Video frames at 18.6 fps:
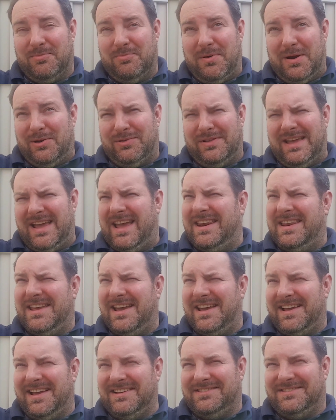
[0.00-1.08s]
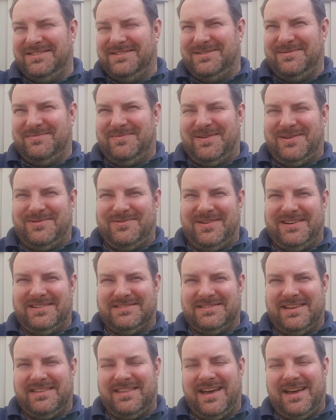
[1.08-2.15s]
barely any, I guess is a better way to
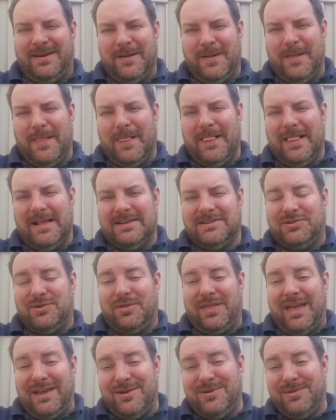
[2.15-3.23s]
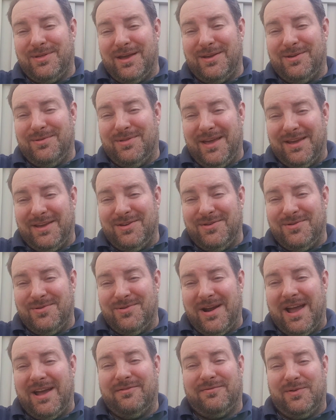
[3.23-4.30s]
say that. So thank you, thank you, thank
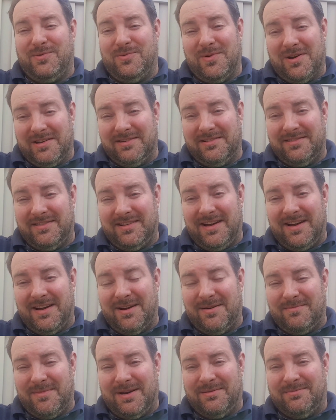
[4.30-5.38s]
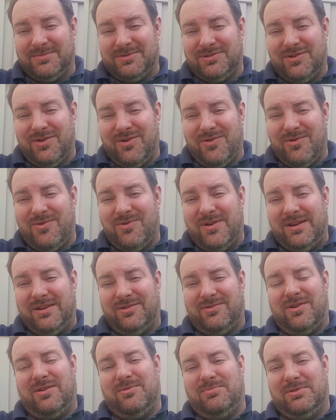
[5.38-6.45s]
you, everyone. Um, I'm so
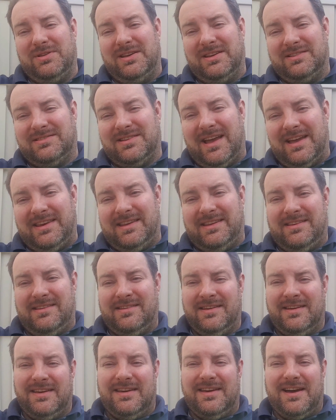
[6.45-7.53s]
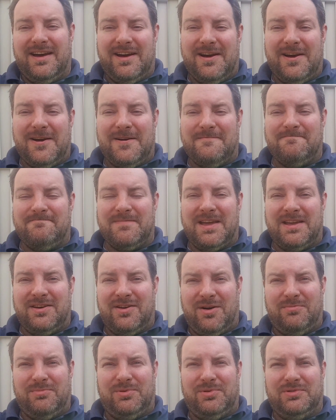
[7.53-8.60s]
incredibly excited um, and
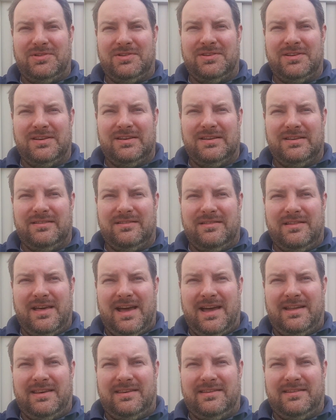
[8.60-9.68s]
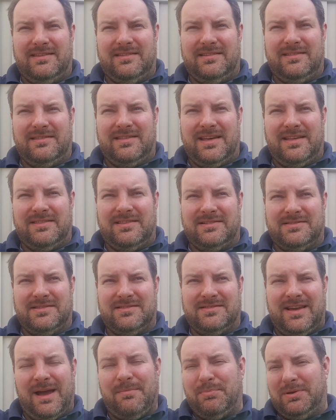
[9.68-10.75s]
humbled that that this
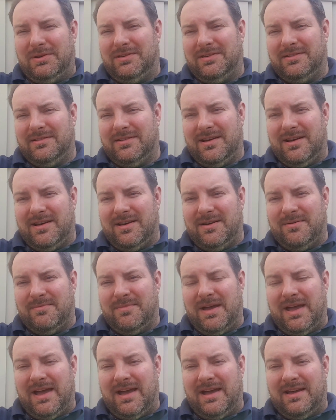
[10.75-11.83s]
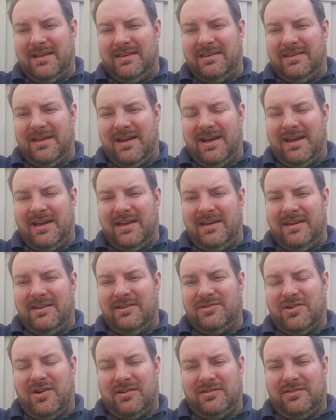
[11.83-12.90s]
has happened. Um, and I
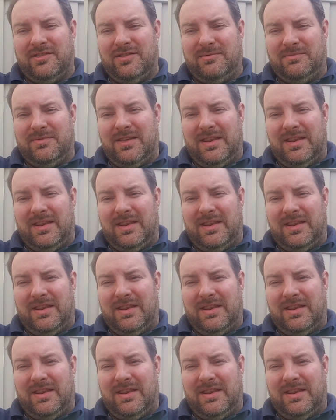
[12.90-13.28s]
talked to them